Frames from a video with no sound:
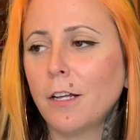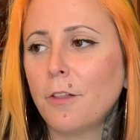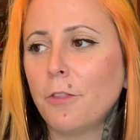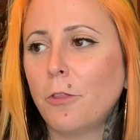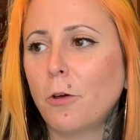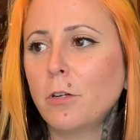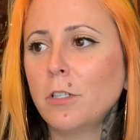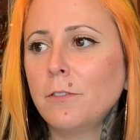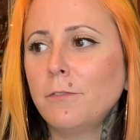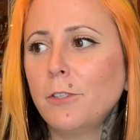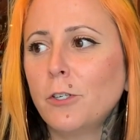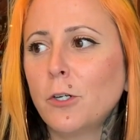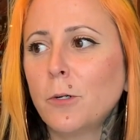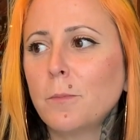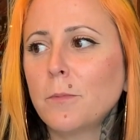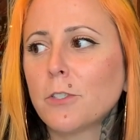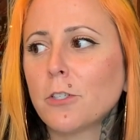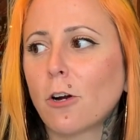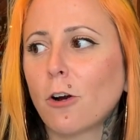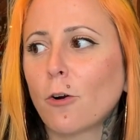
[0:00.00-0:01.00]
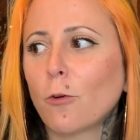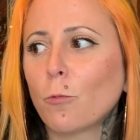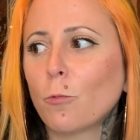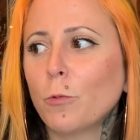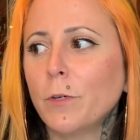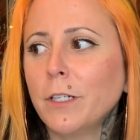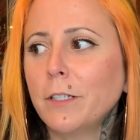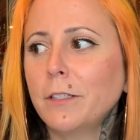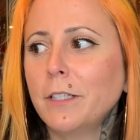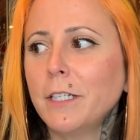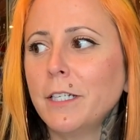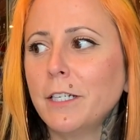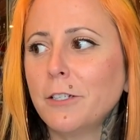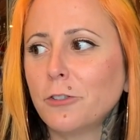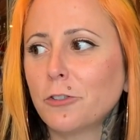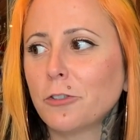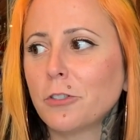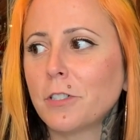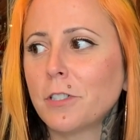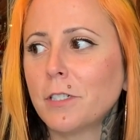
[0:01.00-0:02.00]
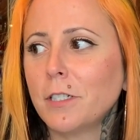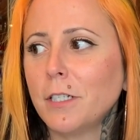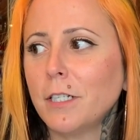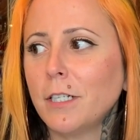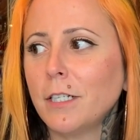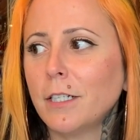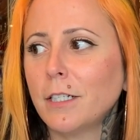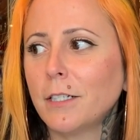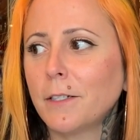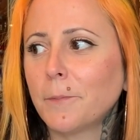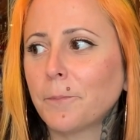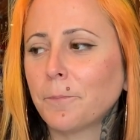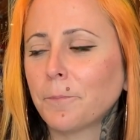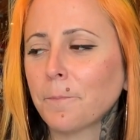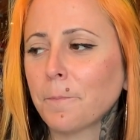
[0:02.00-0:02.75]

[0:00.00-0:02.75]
Those films are really interesting